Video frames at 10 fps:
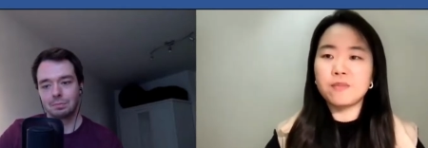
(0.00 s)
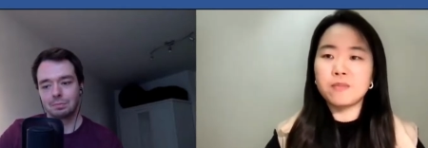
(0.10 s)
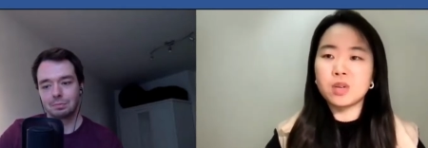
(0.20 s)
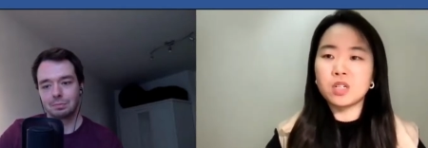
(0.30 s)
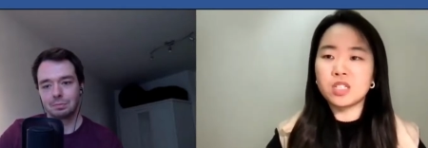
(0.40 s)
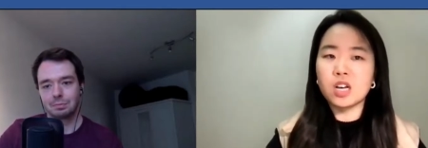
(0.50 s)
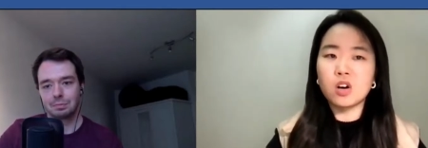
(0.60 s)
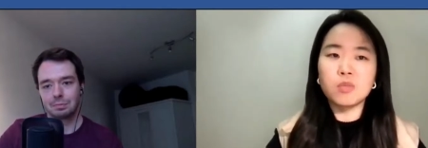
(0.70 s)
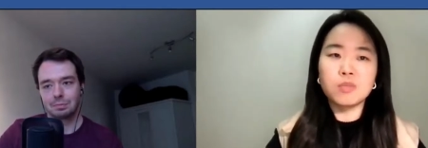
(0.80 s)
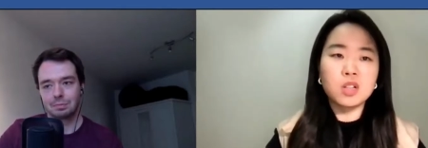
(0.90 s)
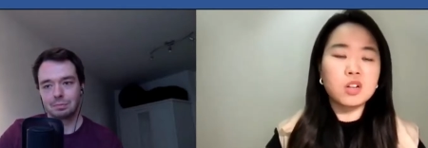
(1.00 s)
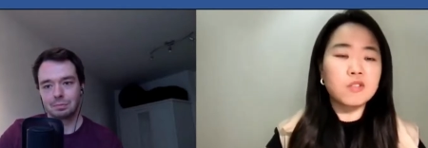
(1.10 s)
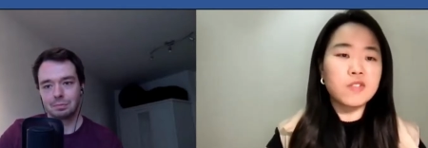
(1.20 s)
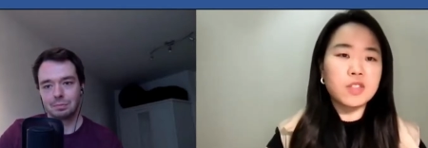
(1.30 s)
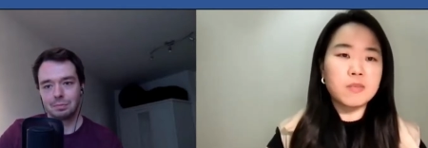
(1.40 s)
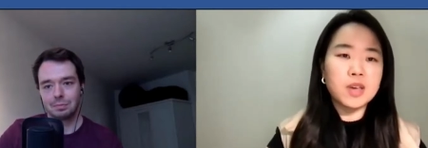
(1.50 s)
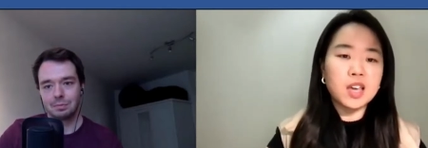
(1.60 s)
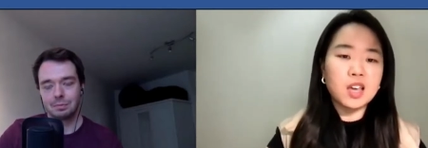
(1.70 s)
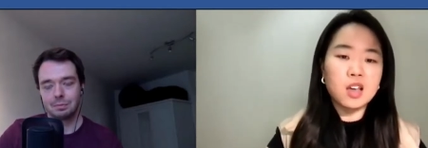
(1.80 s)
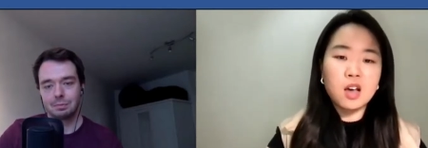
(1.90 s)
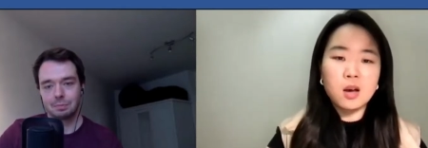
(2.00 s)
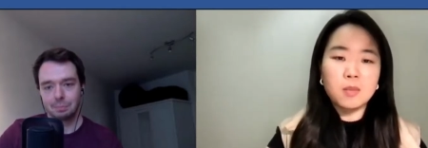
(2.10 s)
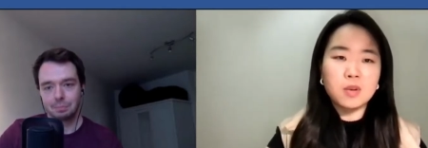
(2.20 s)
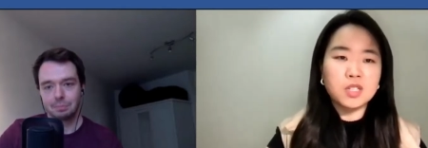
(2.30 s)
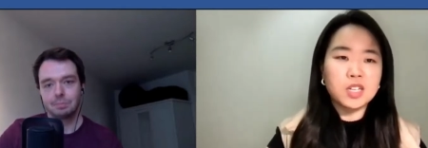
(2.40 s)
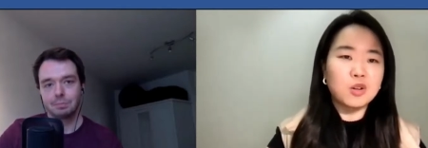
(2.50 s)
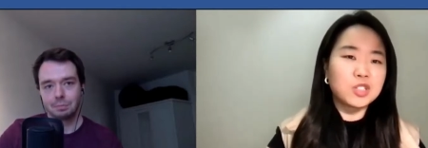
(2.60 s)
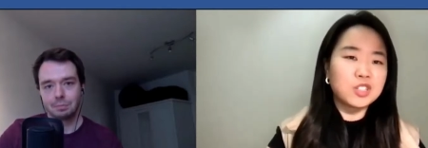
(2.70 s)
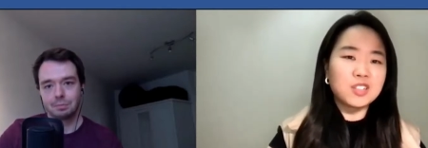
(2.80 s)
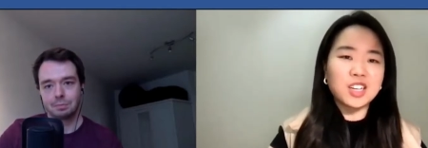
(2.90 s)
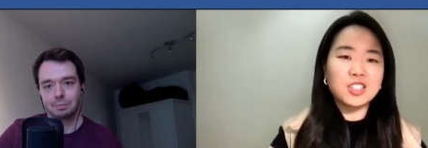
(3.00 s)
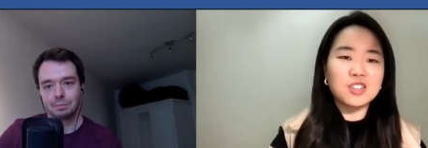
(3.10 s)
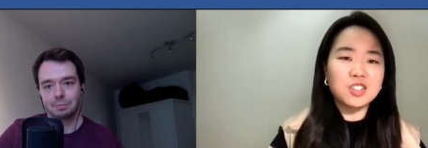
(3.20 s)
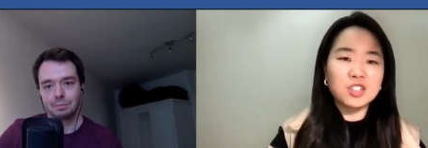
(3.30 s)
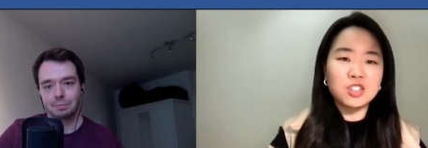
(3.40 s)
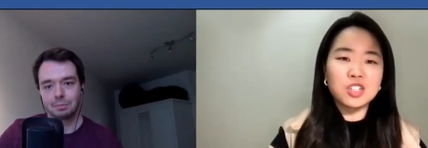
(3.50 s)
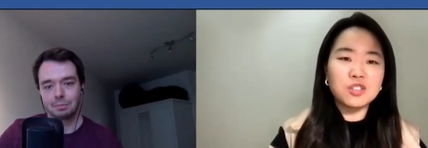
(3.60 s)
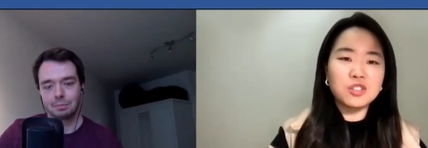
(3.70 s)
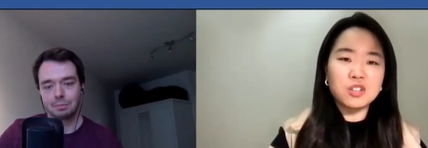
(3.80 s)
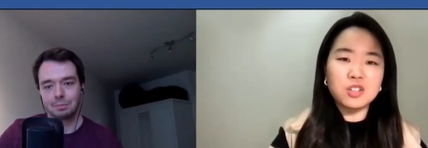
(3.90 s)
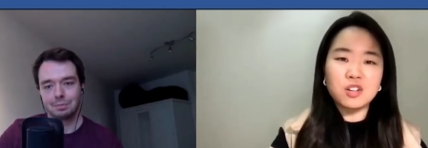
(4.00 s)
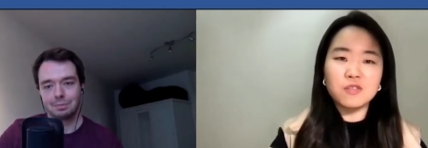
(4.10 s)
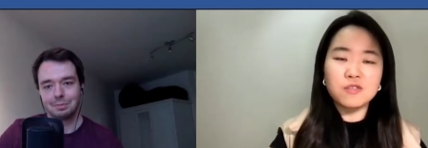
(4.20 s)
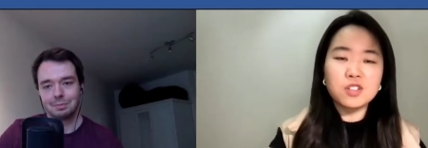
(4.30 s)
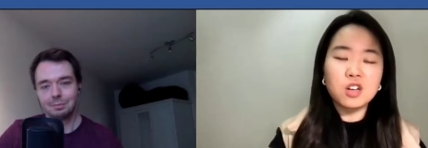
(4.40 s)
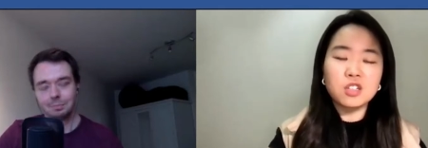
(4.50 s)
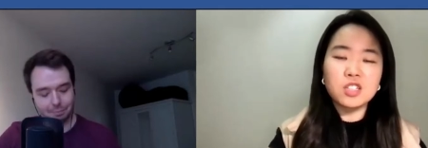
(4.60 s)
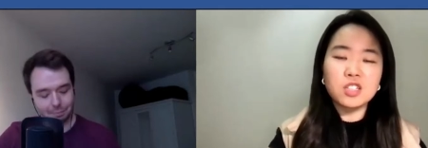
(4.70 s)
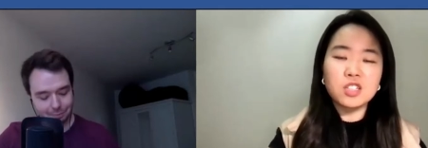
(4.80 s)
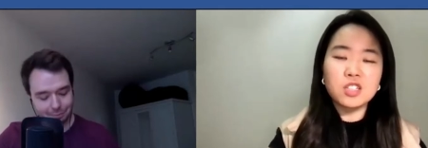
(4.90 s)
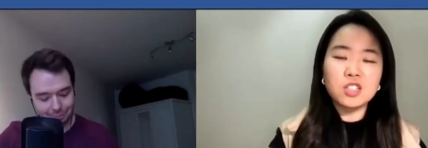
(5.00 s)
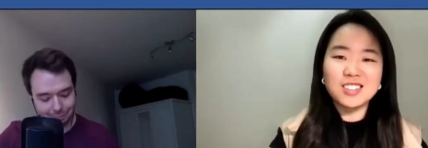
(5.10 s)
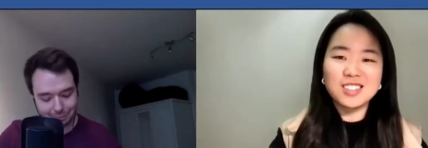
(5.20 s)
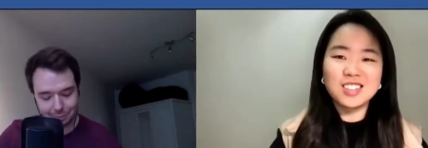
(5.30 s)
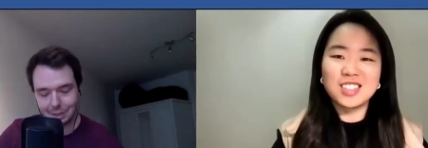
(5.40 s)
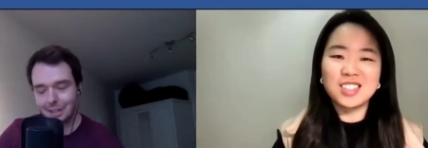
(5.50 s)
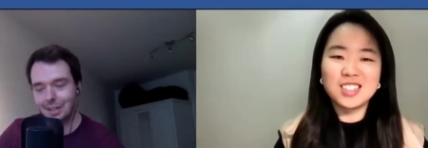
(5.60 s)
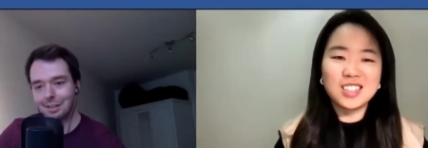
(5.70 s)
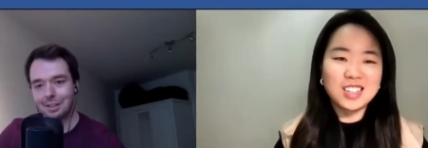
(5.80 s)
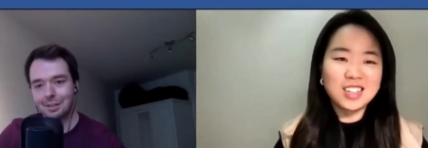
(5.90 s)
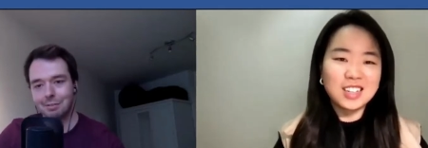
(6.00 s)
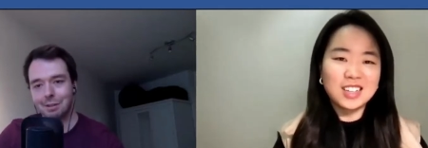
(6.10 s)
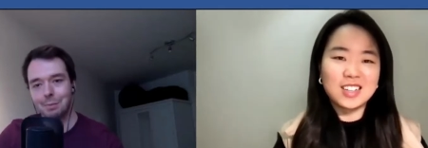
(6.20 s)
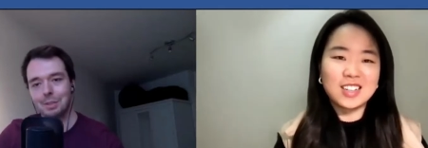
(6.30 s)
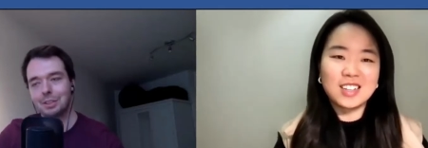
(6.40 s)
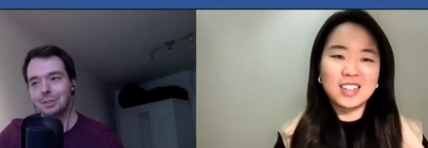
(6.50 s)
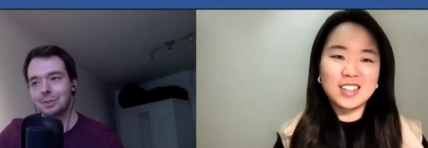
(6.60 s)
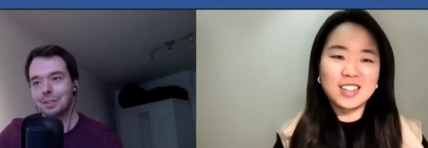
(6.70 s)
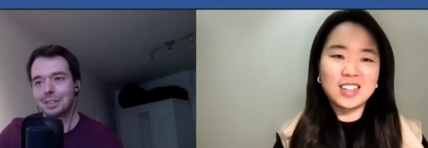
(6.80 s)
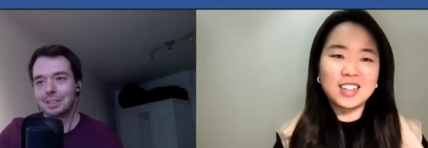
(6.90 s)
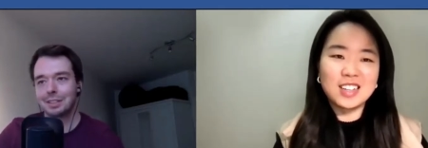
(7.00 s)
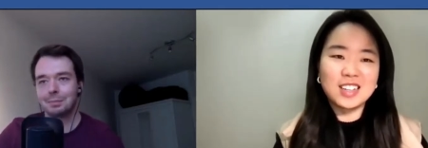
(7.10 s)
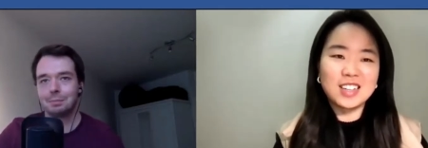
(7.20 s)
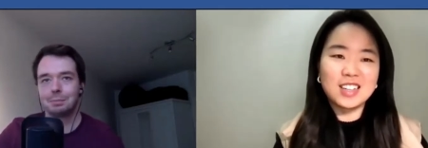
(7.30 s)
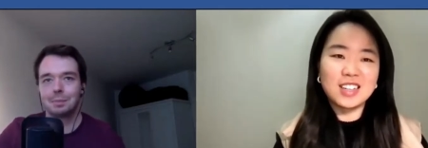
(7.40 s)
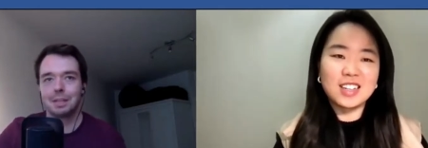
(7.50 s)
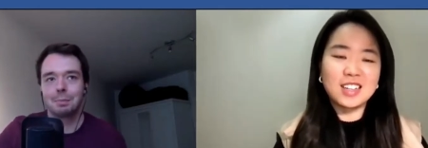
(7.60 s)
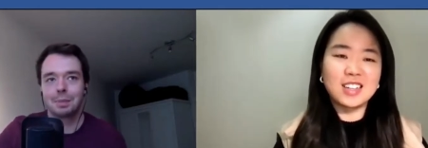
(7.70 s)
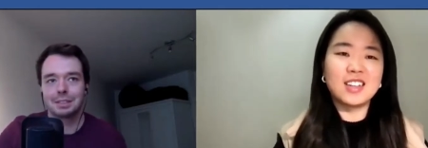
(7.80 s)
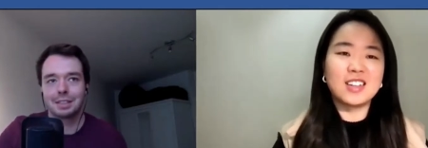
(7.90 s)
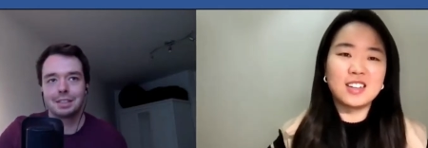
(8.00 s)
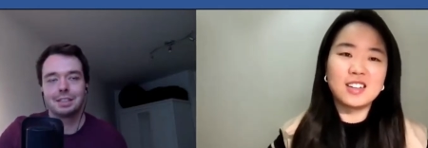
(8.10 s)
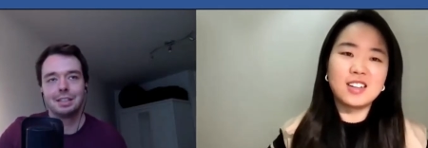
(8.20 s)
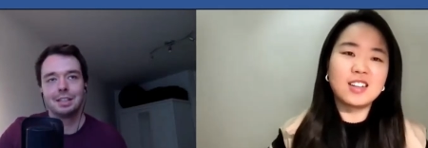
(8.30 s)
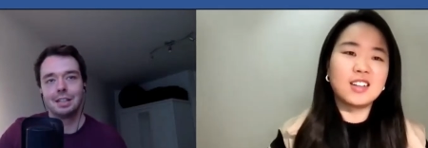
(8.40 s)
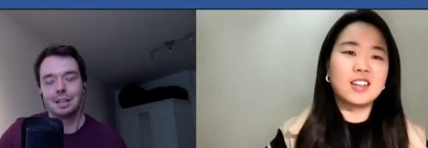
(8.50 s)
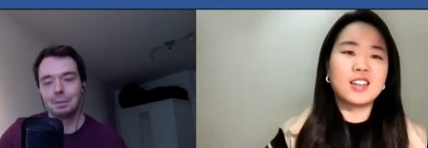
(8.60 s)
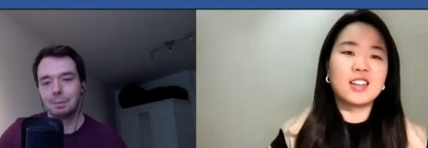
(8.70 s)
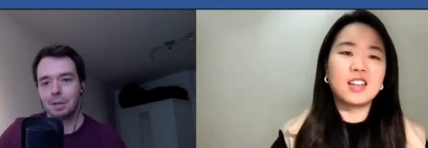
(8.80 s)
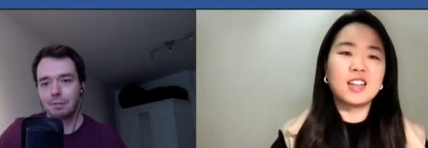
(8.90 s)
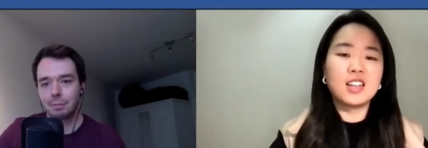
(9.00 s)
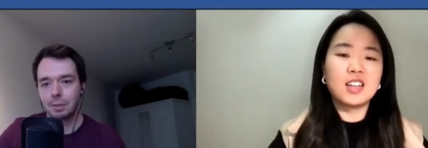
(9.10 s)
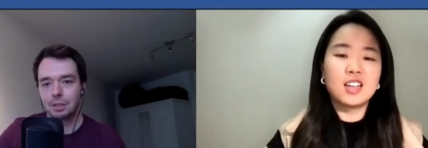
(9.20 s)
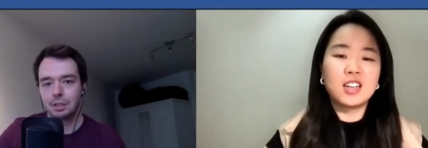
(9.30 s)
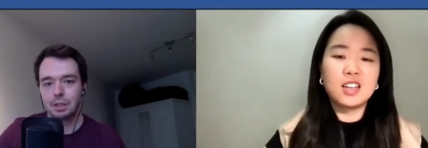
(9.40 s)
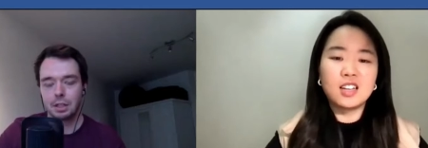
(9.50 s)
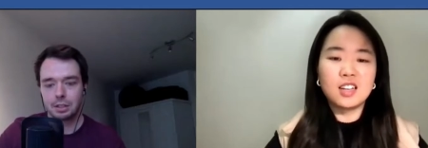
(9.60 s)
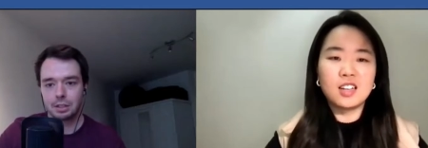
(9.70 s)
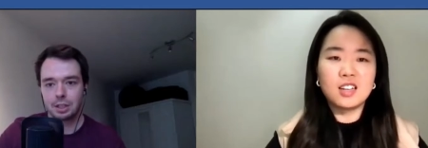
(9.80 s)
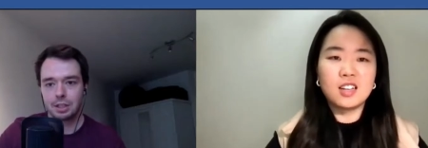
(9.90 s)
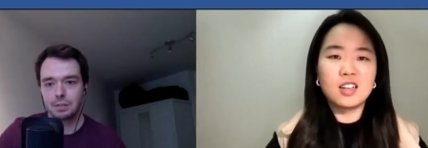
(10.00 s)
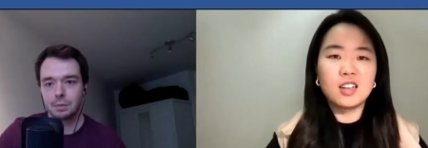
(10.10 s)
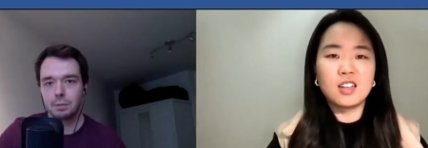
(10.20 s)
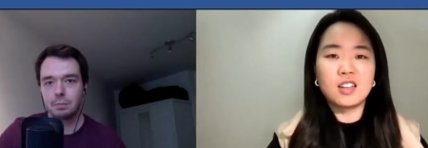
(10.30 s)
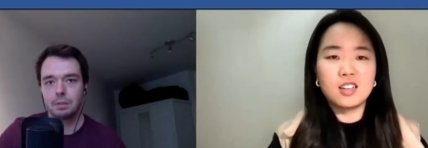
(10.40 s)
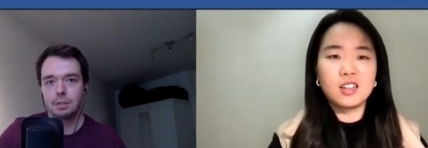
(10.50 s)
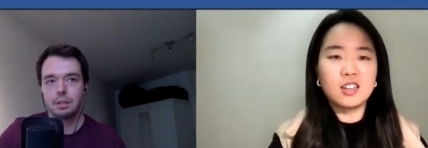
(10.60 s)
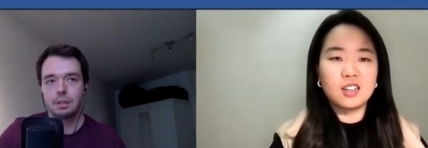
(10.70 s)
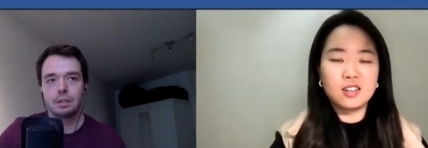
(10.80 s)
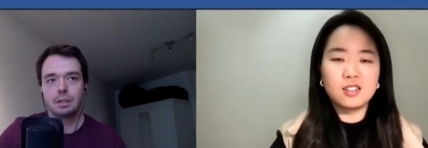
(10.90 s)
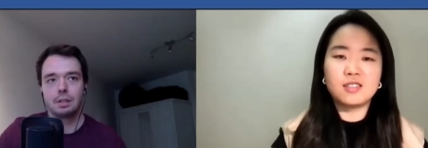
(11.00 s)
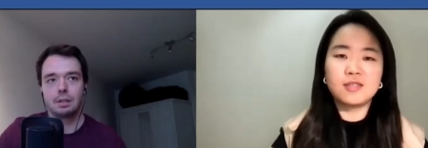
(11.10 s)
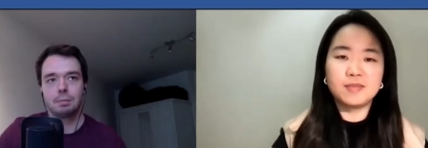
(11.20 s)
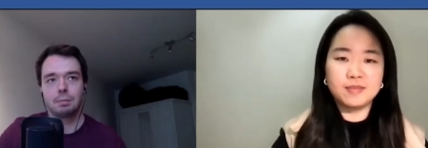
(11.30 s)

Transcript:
Speaker 1: Marcel Müller with me. Marcel, would you like to introduce yourself to the audience?
Speaker 2: Yeah, thank you very much, Shuting. Um, yeah, I'm Marcel. I'm a platform engineer at Giant Swarm. Um,